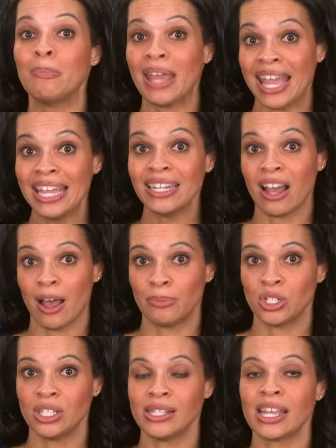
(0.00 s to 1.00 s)
Paid
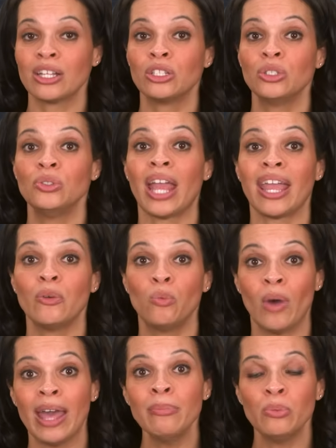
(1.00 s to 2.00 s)
options include a
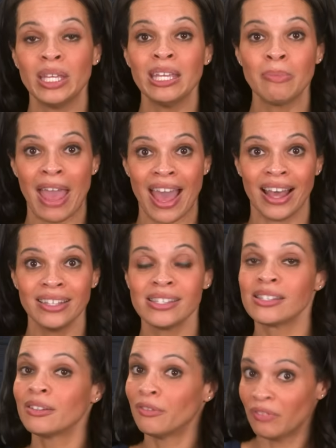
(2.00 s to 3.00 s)
Web Week
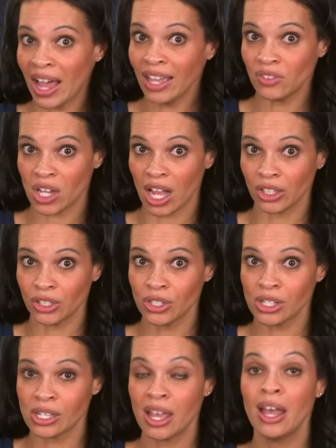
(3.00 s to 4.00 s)
Pass,
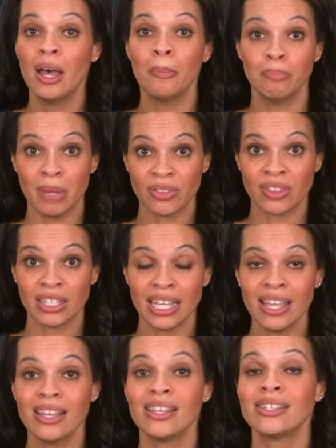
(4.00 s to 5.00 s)
$5,
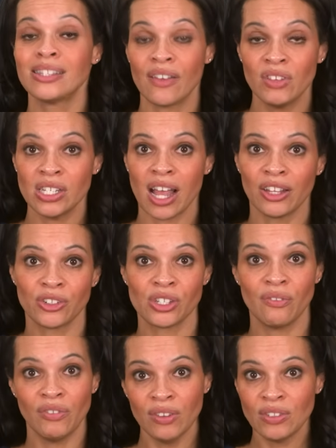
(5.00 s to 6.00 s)
monthly,
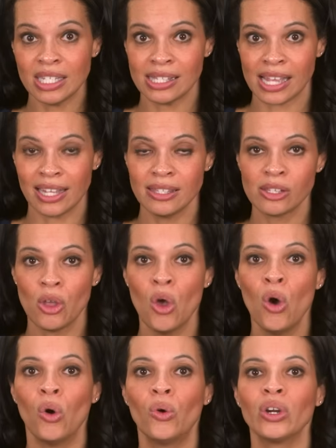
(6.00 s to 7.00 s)
$7.50,
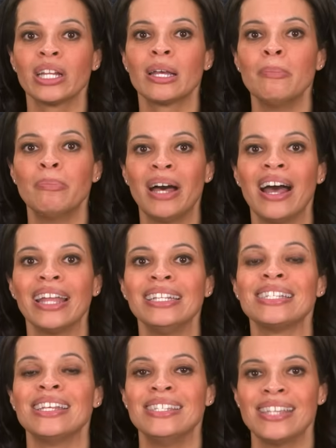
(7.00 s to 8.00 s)
or a
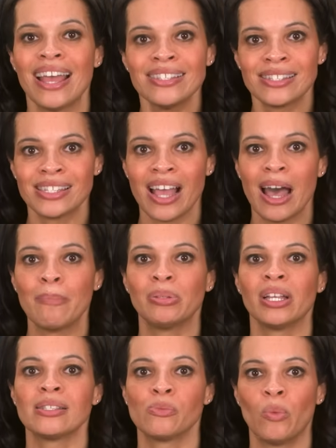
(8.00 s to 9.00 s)
combined desktop
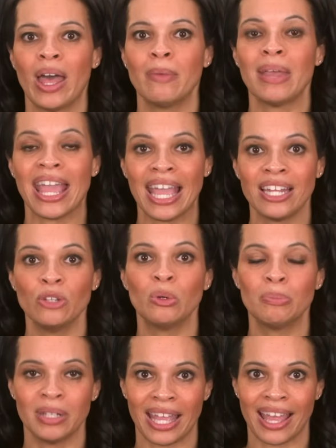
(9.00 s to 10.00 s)
plus web
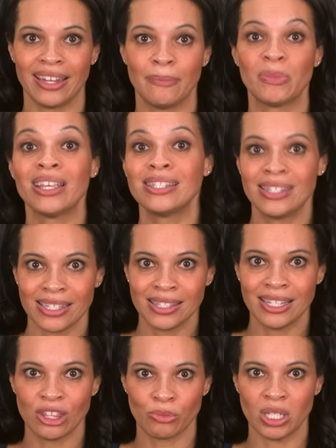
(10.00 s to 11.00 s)
annual plan,
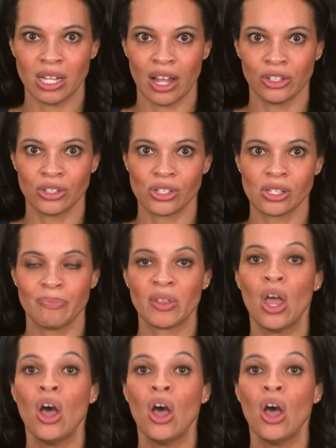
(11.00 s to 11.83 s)
$63.